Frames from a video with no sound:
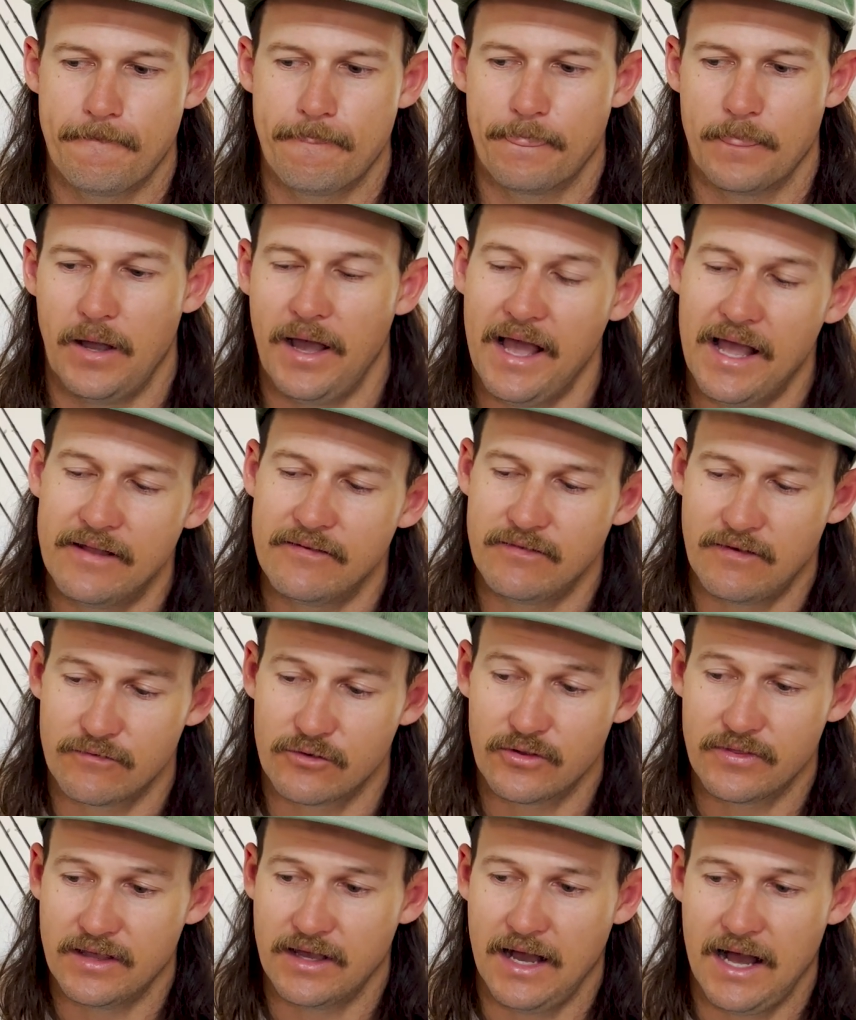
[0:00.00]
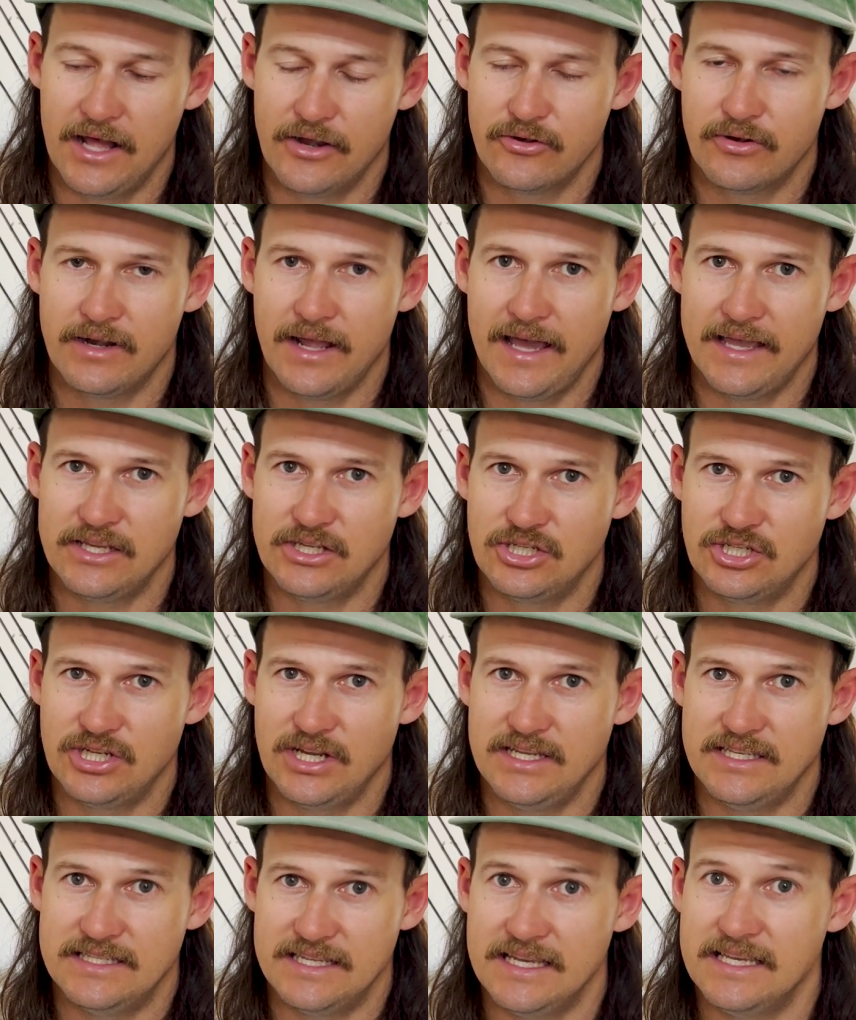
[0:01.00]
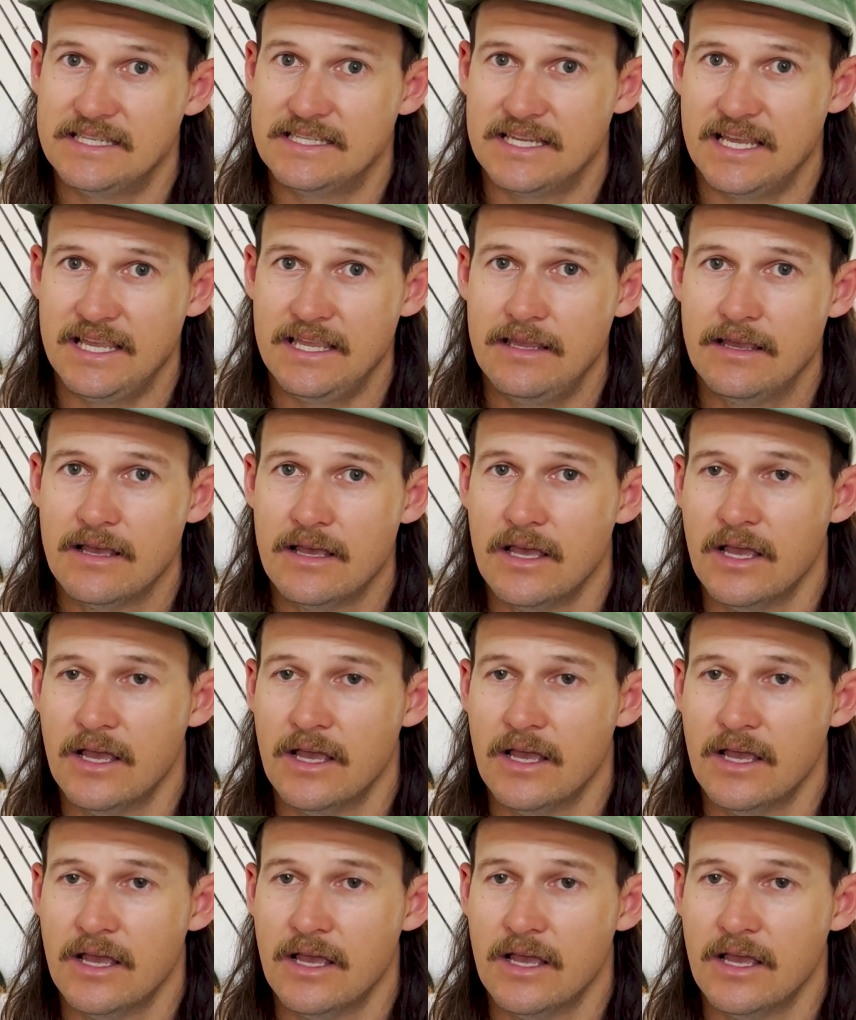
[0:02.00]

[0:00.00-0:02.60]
I've got the 100 HG DC